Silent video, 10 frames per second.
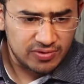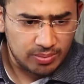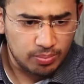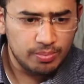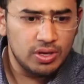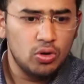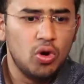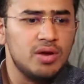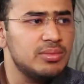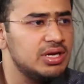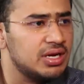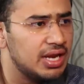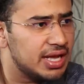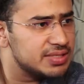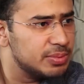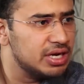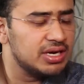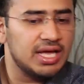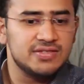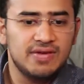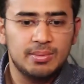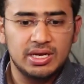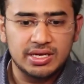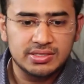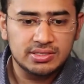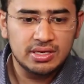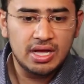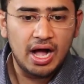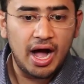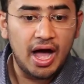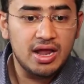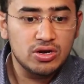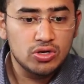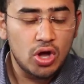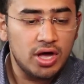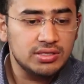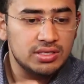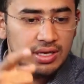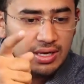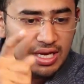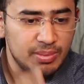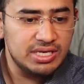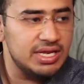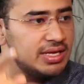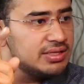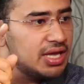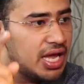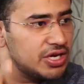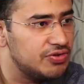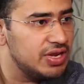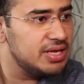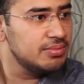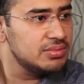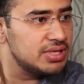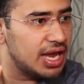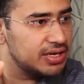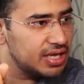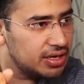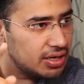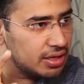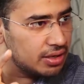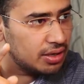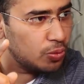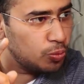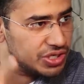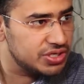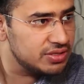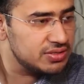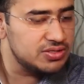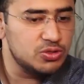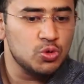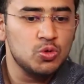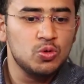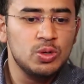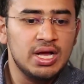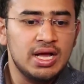from lower middle class families, are not limiting their dreams and their visions to